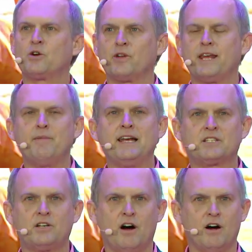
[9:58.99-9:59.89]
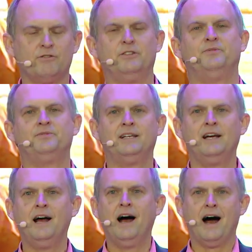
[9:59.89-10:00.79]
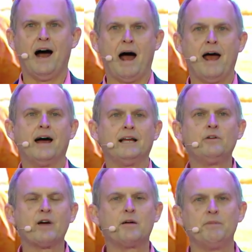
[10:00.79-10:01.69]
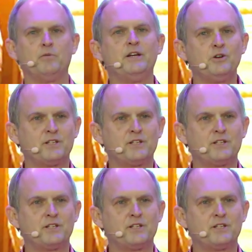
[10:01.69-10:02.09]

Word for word: or they may starve. I highly recommend we do